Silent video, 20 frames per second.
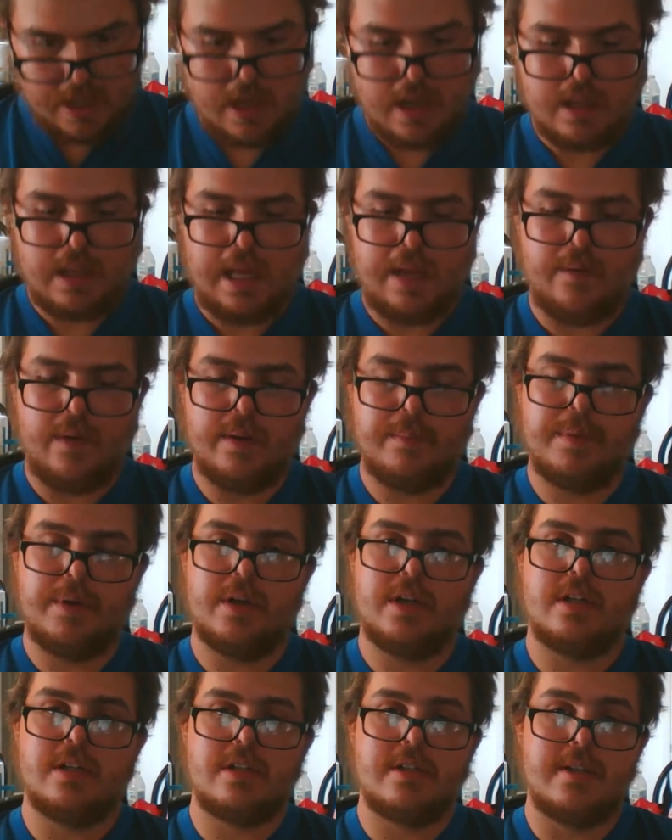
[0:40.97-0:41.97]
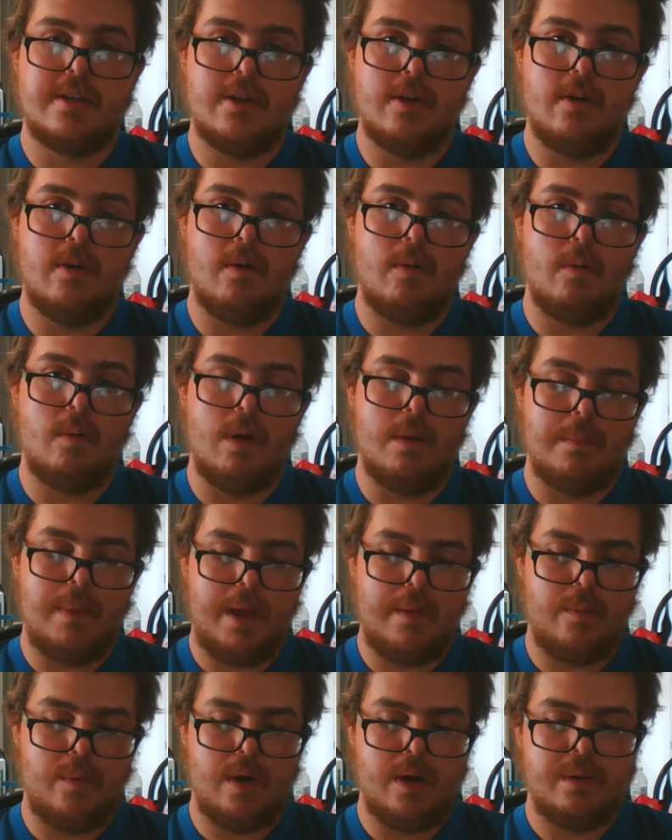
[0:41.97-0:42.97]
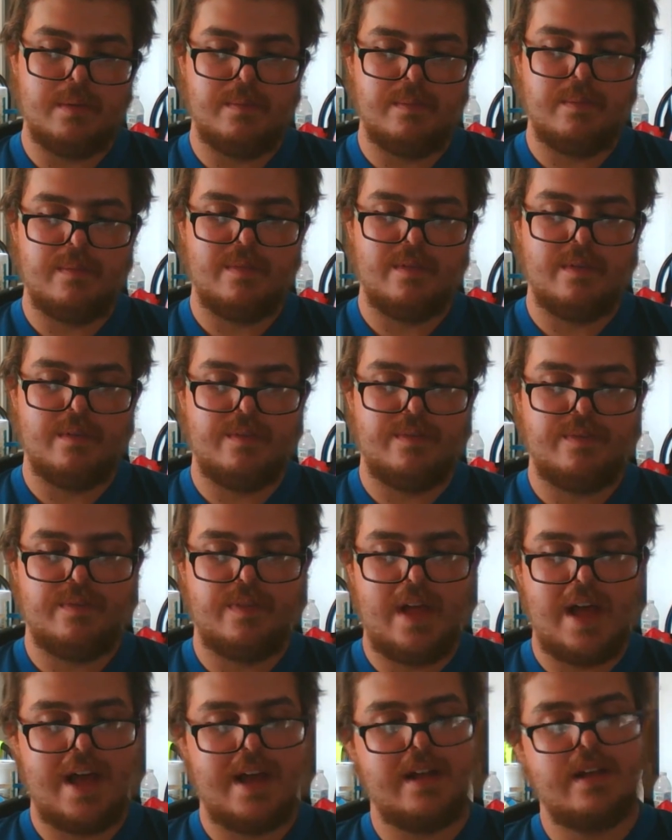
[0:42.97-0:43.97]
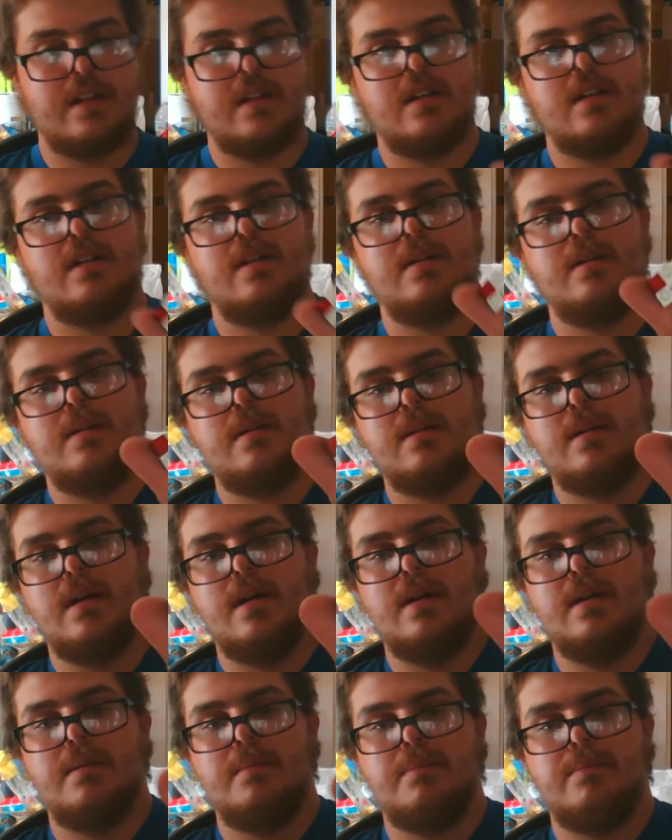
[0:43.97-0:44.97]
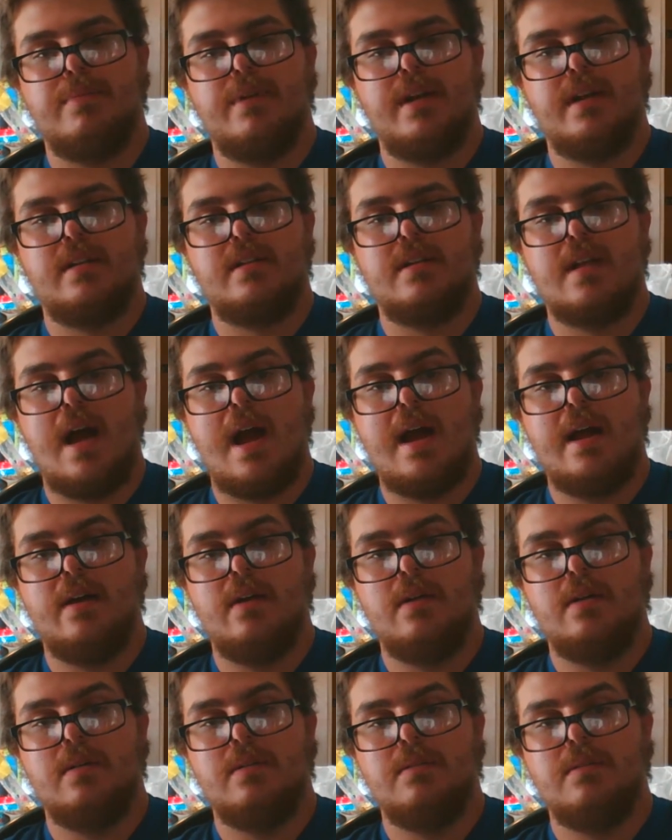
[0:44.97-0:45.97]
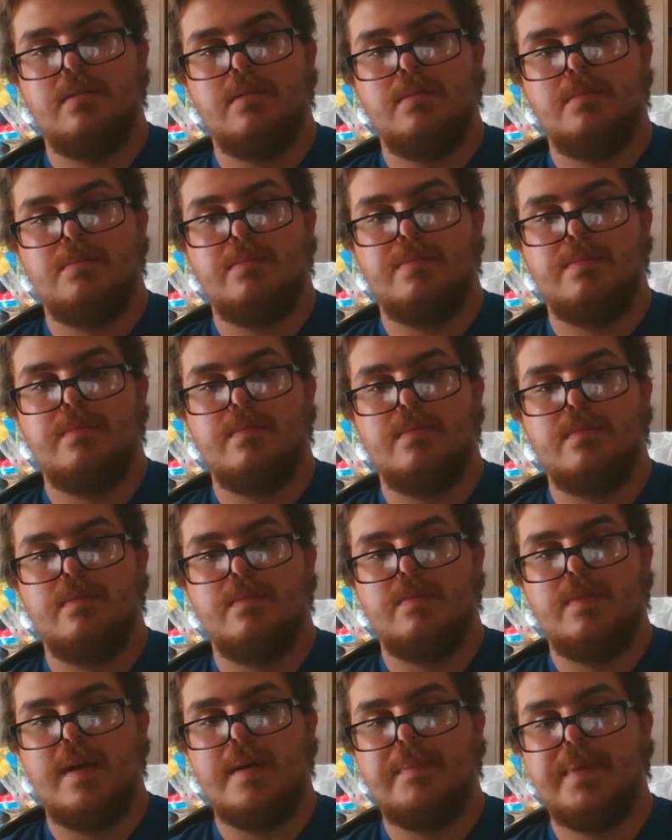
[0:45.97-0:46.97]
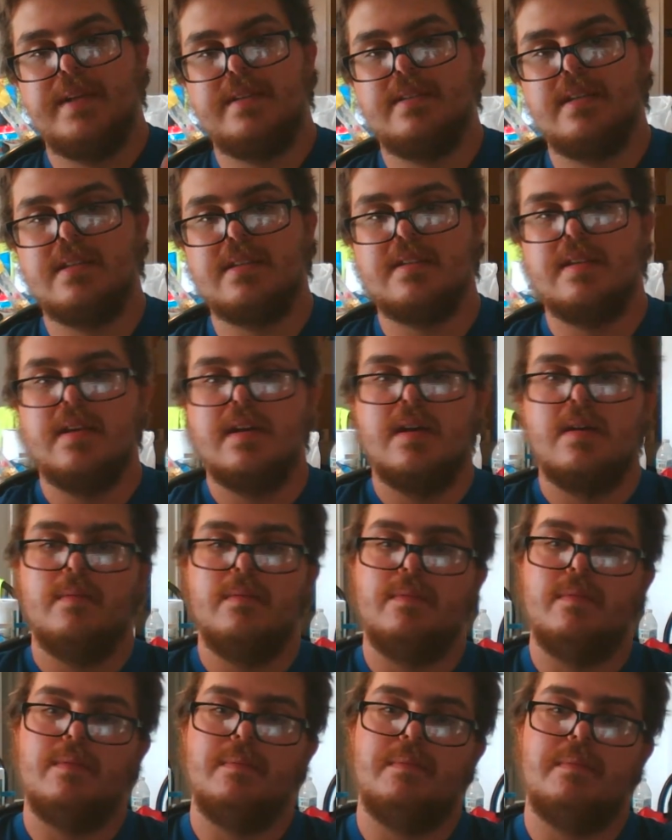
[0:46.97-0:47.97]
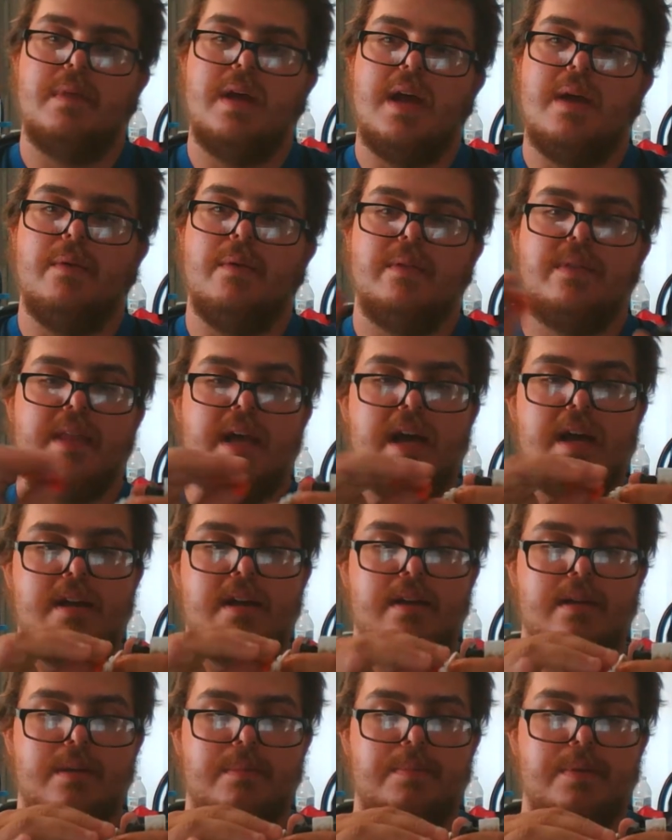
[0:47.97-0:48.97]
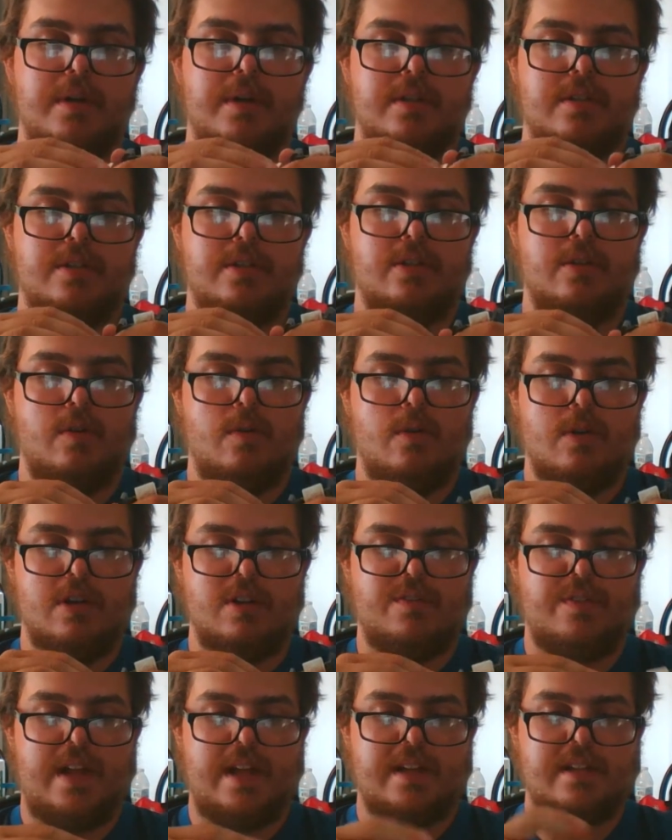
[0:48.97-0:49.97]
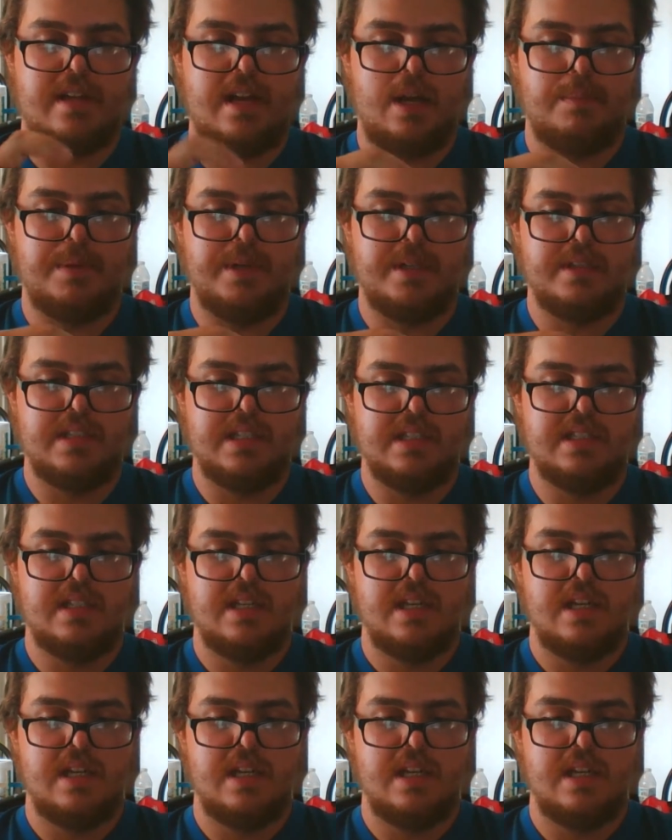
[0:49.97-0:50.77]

Now you want to put two 1x1 flat brick tile red pieces, and with that you put two orange flat tile pieces.